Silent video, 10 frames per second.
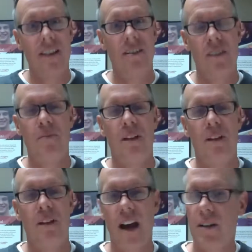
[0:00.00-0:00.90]
typically
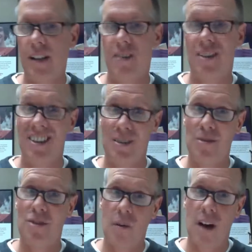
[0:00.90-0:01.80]
how attention issues
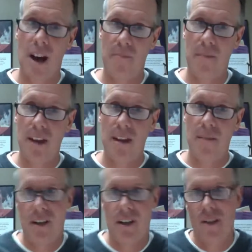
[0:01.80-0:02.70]
show up,
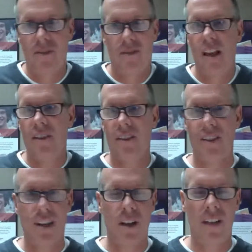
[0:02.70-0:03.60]
because for all of us, things
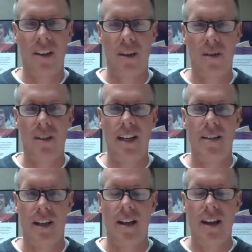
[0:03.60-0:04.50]
we love to do, it's easy.
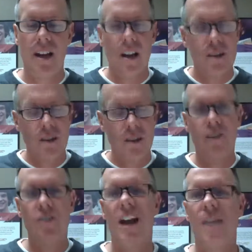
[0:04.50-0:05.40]
So the
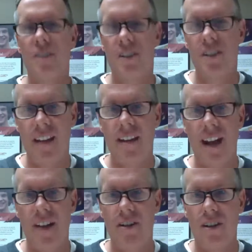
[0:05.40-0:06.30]
first type, sustained
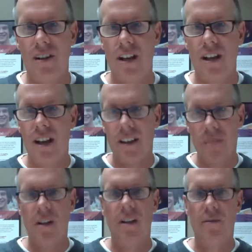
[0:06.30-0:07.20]
attention, the
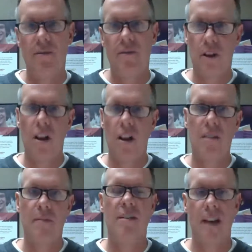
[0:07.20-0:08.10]
ability for prolonged
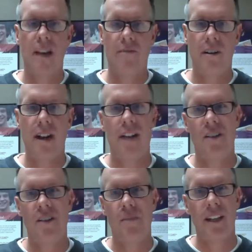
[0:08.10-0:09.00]
mental effort on
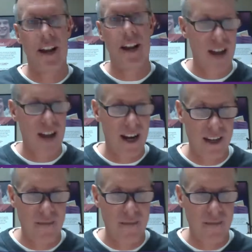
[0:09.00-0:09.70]
something not exciting.